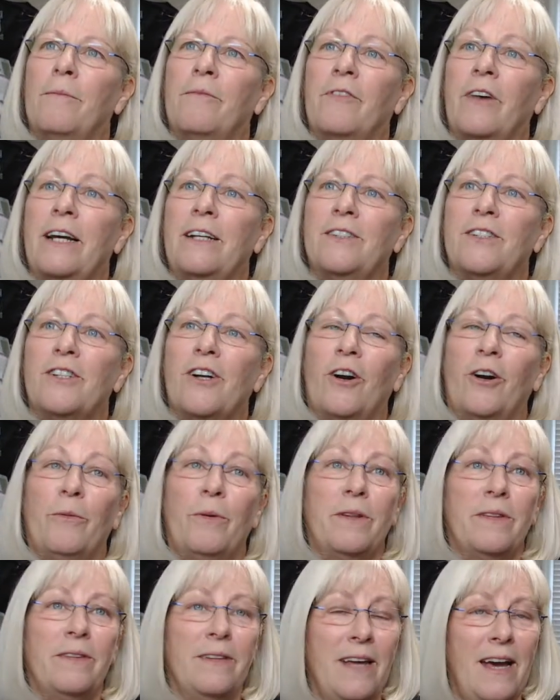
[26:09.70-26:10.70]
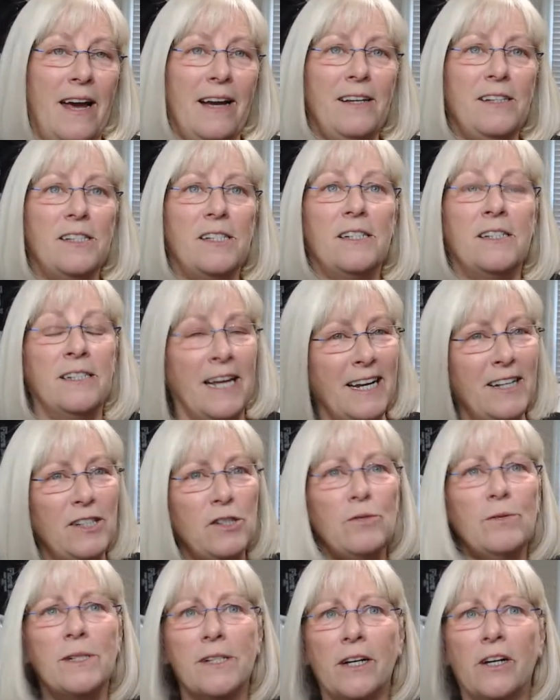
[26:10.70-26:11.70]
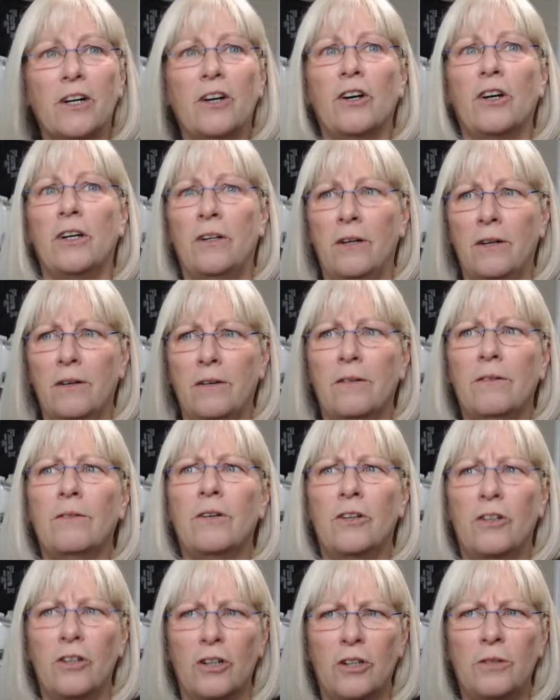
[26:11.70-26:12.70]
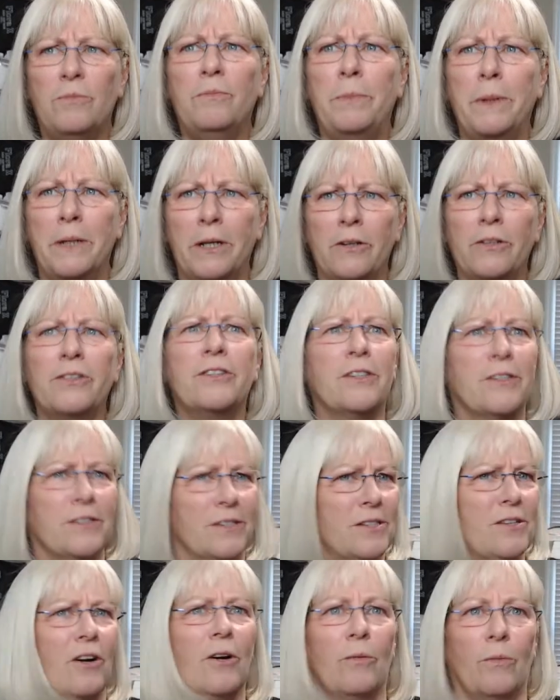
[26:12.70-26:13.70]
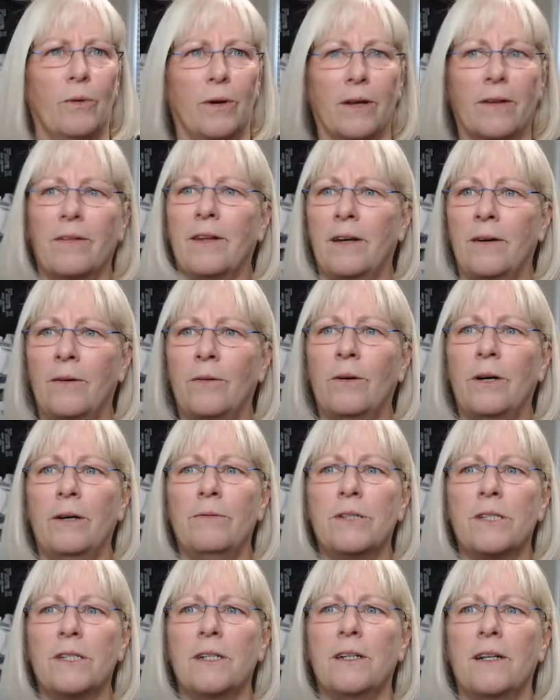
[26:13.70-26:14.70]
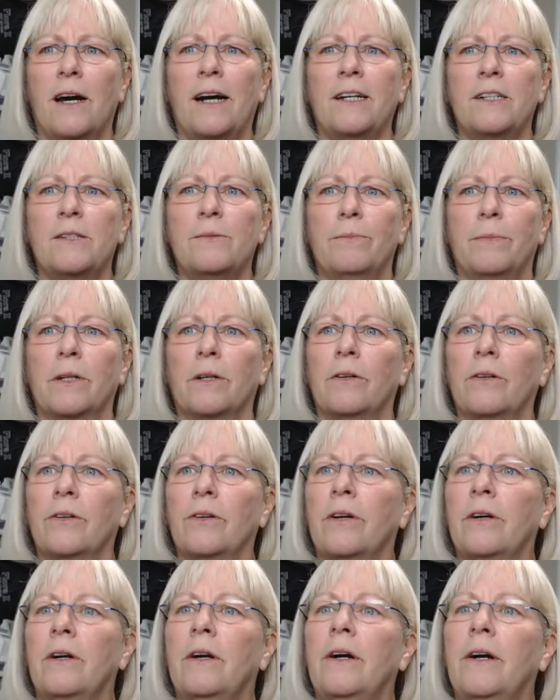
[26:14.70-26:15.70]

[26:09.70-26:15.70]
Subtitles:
Fran started with Next. Next was a good build to start with. It was a nice build.